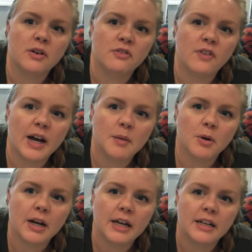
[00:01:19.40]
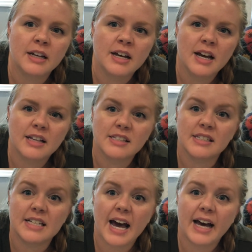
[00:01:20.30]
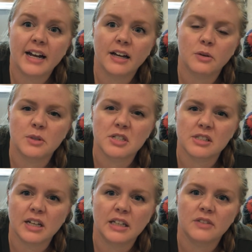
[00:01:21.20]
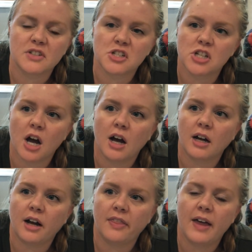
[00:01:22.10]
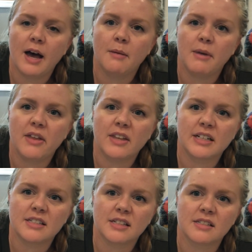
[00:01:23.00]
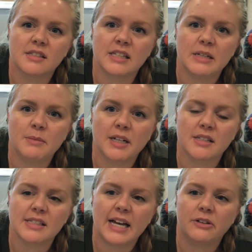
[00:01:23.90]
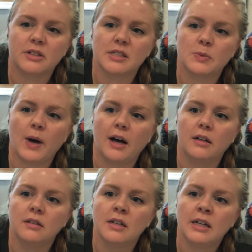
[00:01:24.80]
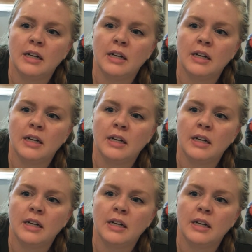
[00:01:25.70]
vibrate, static, which is kind of a shock on them, and then it does emit a sound as well.